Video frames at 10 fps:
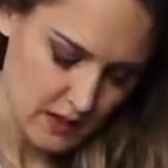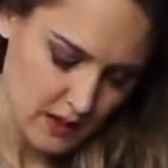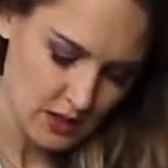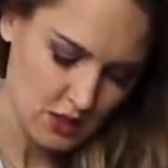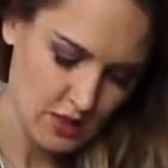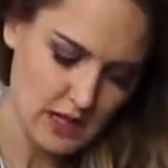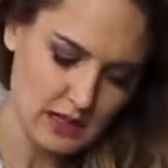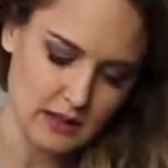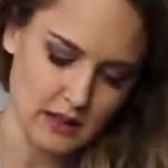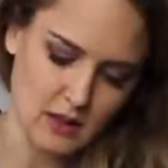and shred
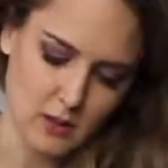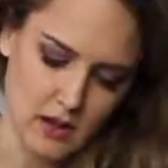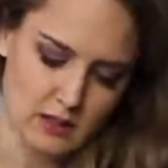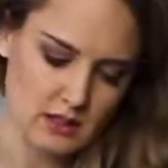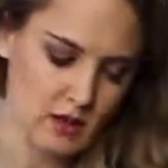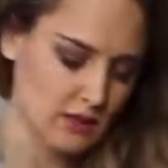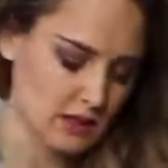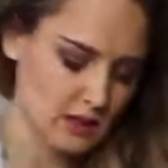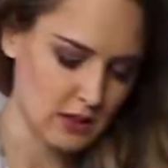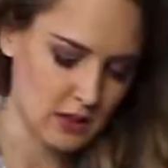it lengthwise,
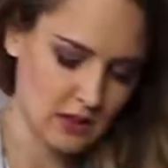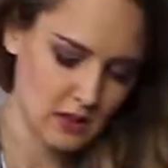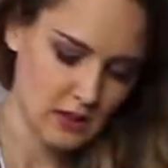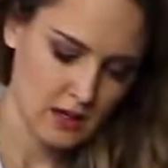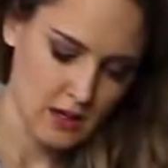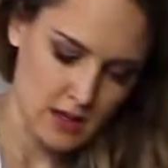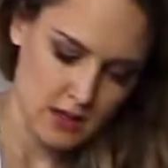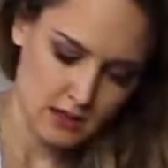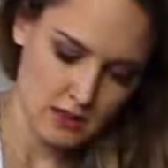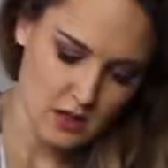obviously.
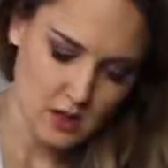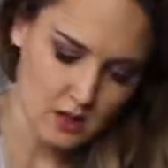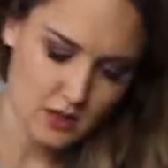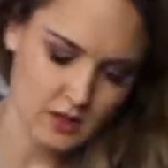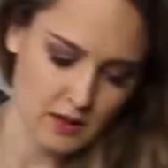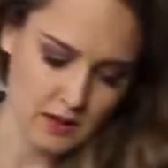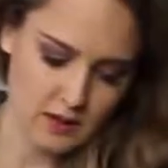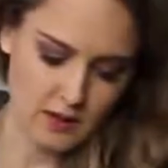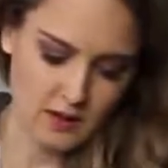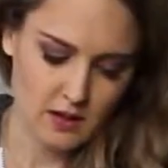And so
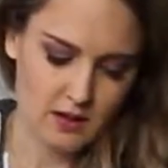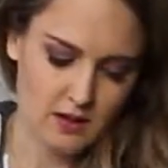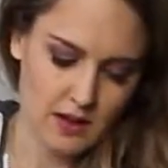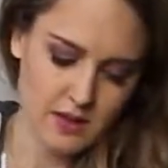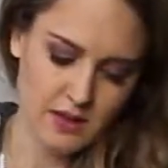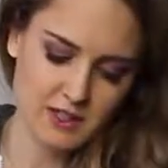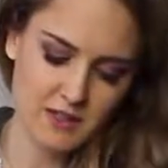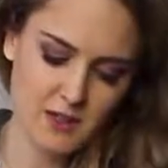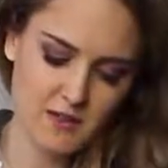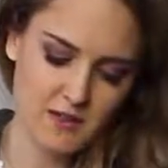look how
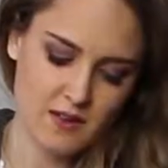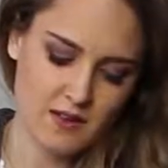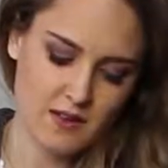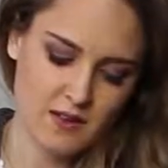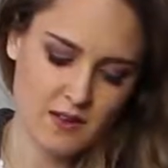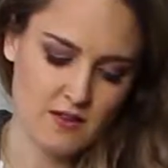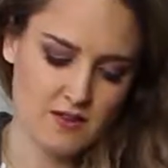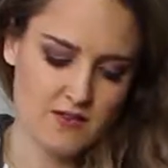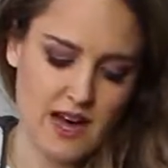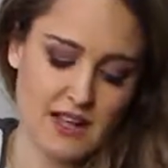much
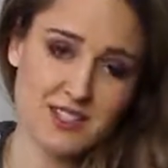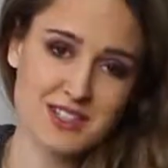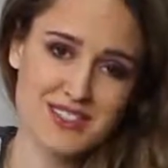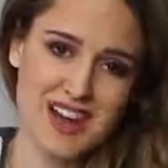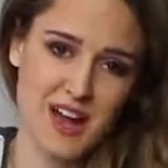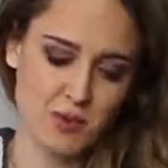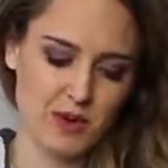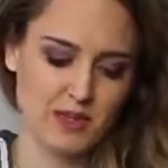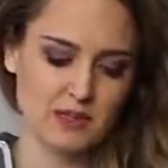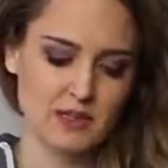faster that
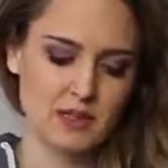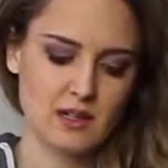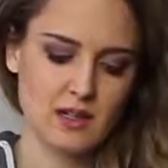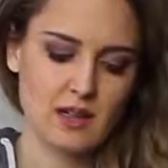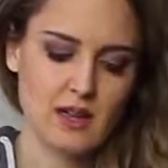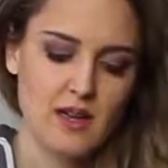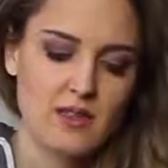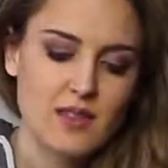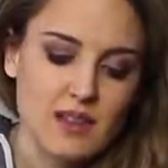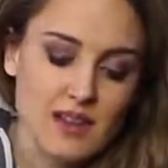was
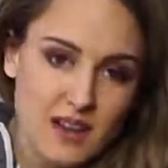than the